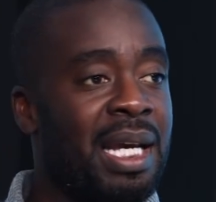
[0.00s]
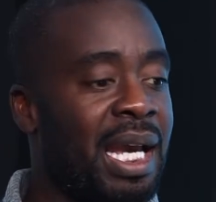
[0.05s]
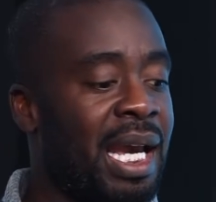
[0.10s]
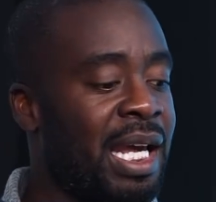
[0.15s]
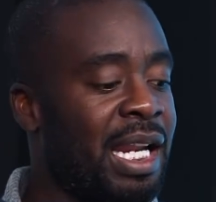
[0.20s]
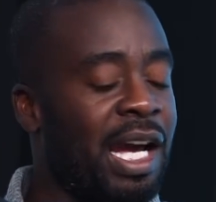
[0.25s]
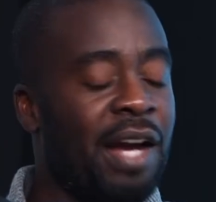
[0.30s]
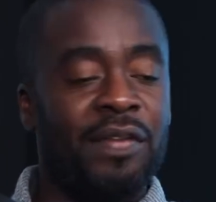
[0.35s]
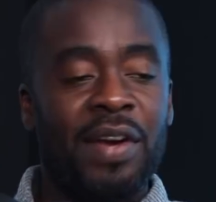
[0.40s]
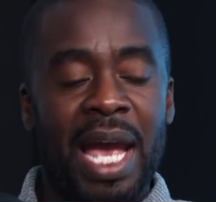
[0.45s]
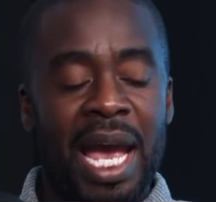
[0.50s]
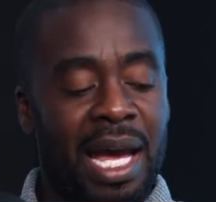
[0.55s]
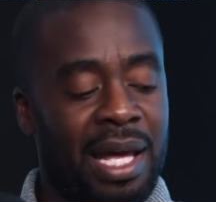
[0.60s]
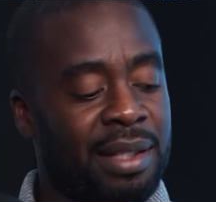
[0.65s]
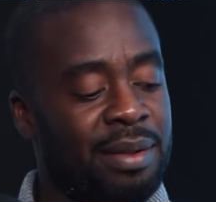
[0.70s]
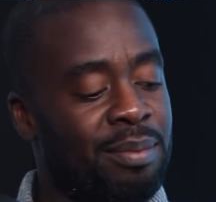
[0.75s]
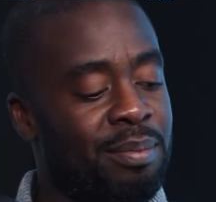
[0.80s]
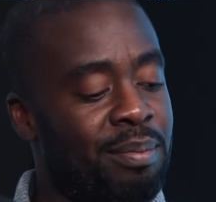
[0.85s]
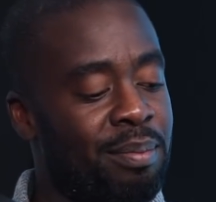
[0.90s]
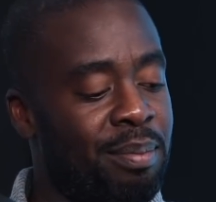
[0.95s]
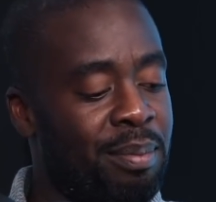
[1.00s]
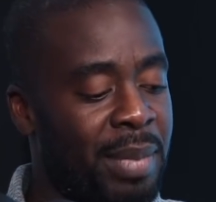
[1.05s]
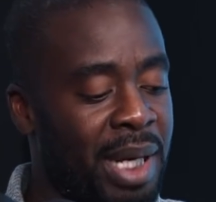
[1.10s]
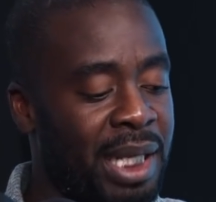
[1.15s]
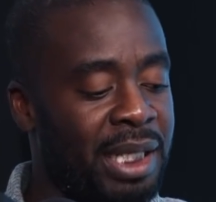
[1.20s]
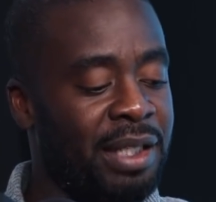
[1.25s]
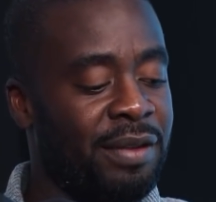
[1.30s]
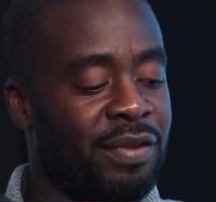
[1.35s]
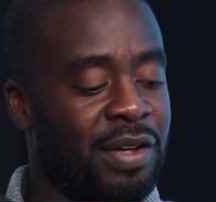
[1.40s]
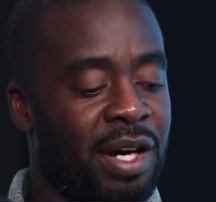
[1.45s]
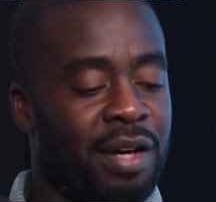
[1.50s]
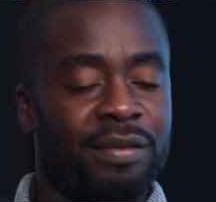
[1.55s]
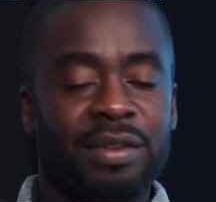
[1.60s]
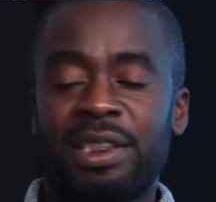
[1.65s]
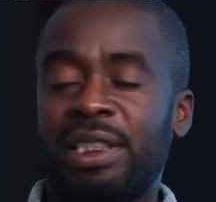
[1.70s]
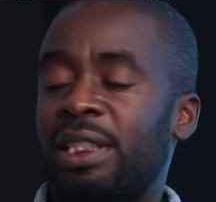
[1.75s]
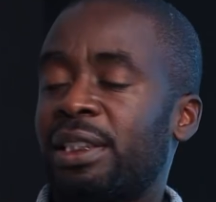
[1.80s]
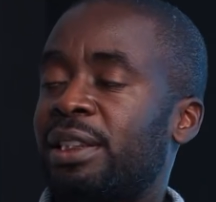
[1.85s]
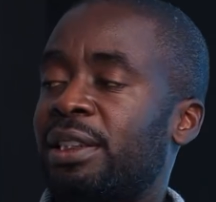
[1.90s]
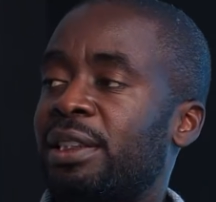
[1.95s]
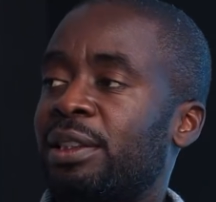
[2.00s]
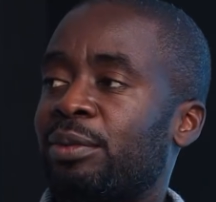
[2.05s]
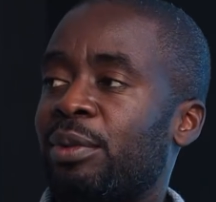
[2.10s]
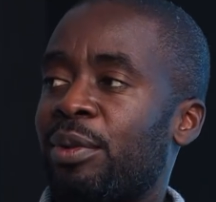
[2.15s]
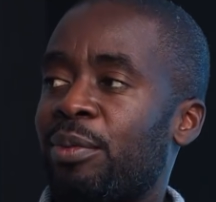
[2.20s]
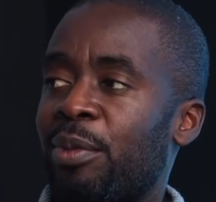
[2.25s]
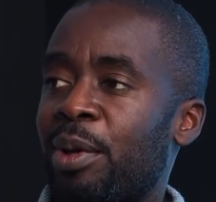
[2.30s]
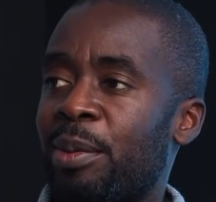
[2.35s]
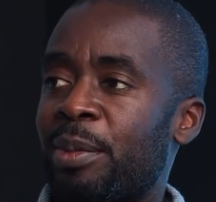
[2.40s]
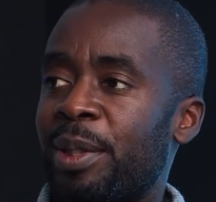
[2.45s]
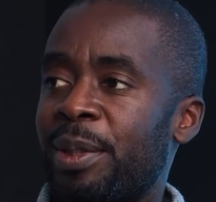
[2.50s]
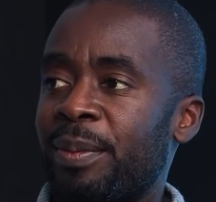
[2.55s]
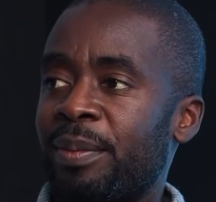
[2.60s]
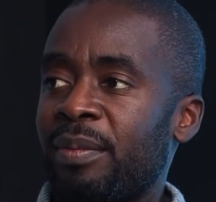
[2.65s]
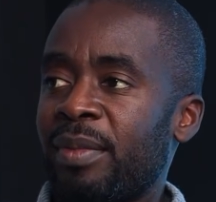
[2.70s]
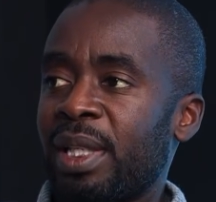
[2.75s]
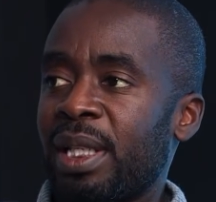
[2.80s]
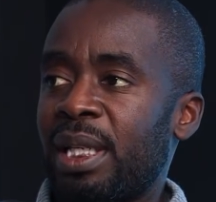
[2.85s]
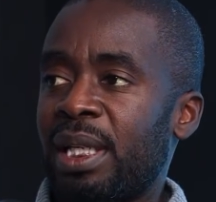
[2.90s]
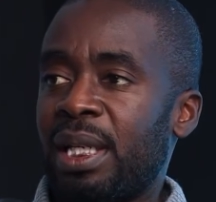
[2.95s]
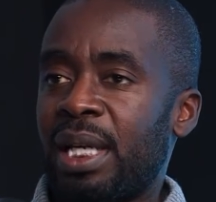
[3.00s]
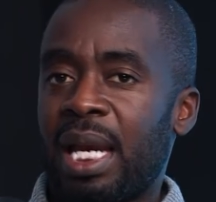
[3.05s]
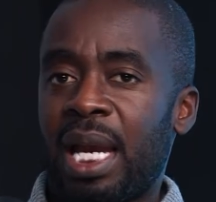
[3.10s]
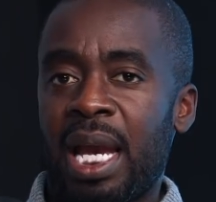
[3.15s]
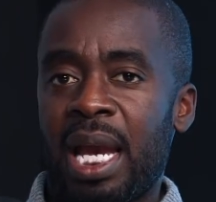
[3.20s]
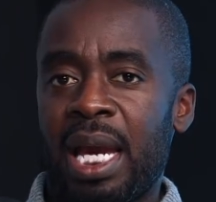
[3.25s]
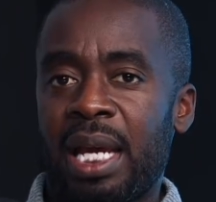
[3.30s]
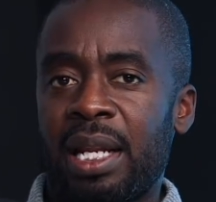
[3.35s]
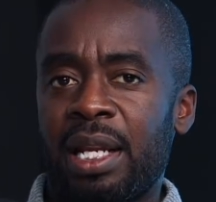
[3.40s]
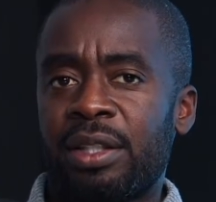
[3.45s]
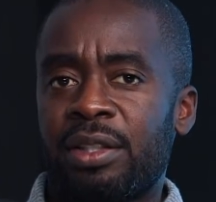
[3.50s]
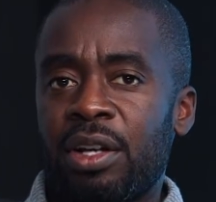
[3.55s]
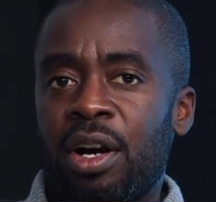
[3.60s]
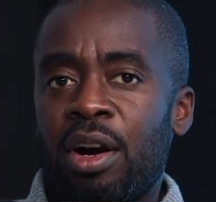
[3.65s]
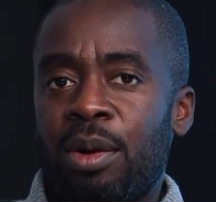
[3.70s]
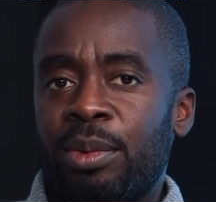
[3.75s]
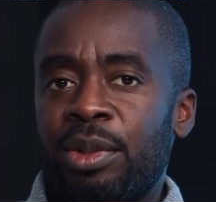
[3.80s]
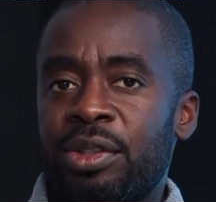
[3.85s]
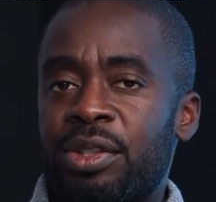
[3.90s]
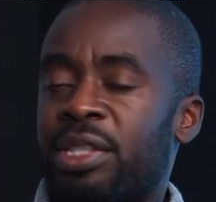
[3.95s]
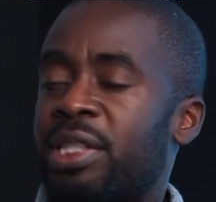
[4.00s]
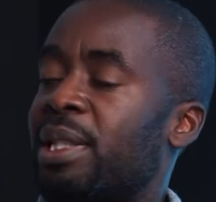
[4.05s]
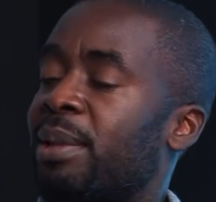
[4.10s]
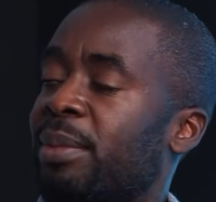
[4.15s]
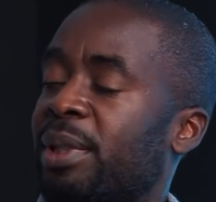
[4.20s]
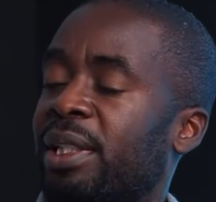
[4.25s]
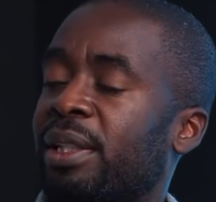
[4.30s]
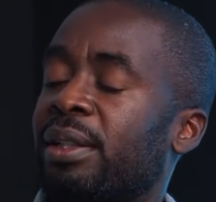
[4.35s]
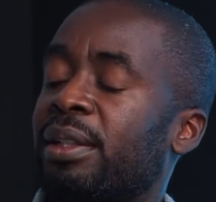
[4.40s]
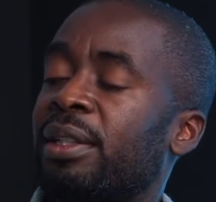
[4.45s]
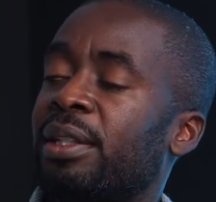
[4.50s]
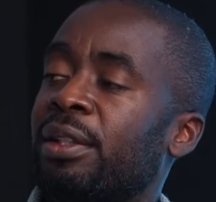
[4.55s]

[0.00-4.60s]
And I've had many of conversations with women, and it's almost similar.